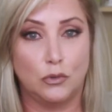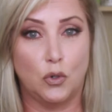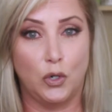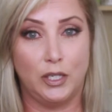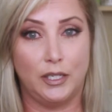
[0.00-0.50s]

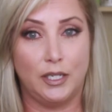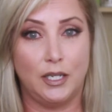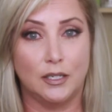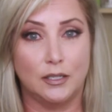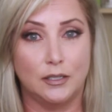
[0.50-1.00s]

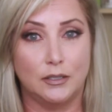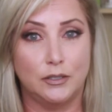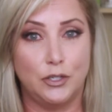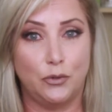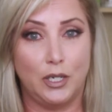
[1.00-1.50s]
oily,
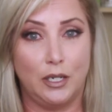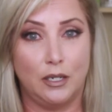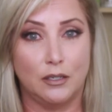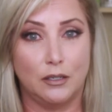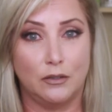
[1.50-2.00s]
dewy
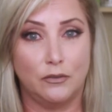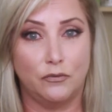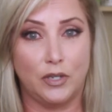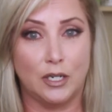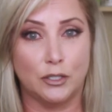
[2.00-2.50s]

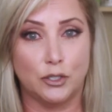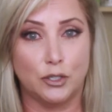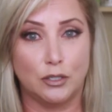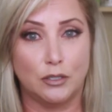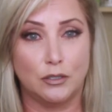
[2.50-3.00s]

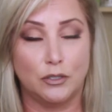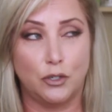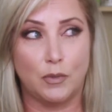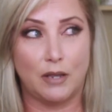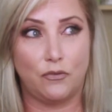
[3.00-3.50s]
finish
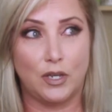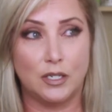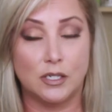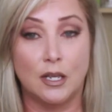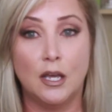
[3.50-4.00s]
to my
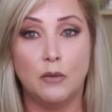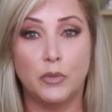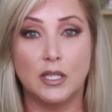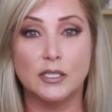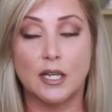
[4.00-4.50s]
face.
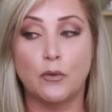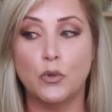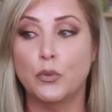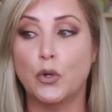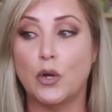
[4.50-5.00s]
But this I
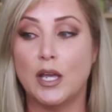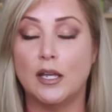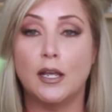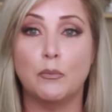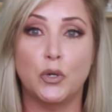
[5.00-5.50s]
will go
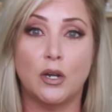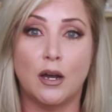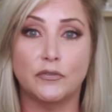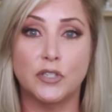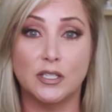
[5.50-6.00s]
ahead and put
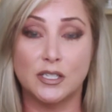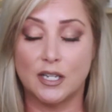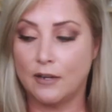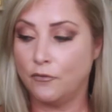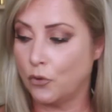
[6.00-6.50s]
off to the
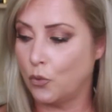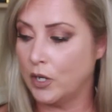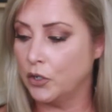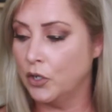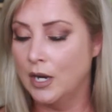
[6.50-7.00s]
side for
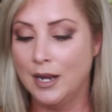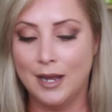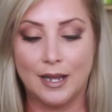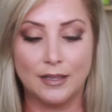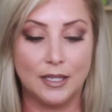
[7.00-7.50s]
winter.
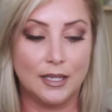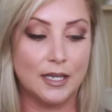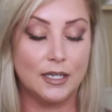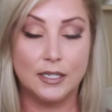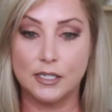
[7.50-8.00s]
I think
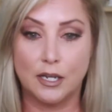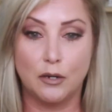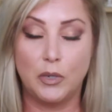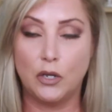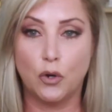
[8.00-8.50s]
that is going
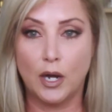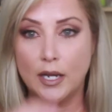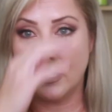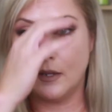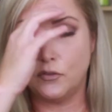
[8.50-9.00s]
to be
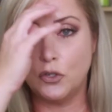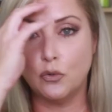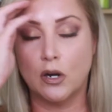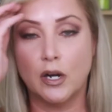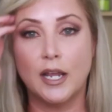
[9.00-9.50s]
great. If
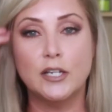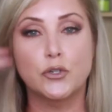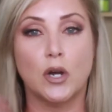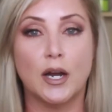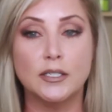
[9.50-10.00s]
you are a
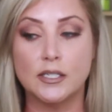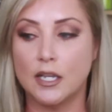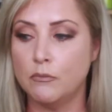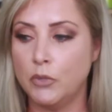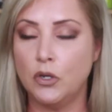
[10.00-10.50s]
dry
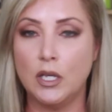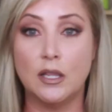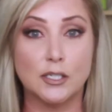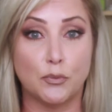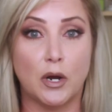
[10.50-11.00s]
skin beauty,
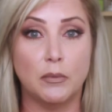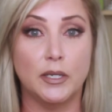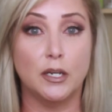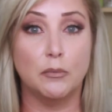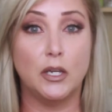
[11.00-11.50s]
that's probably
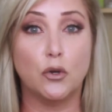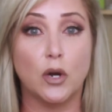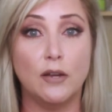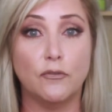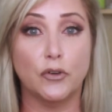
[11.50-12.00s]
going to be
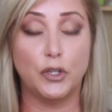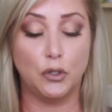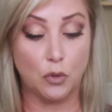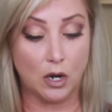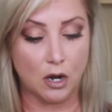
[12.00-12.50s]
great for you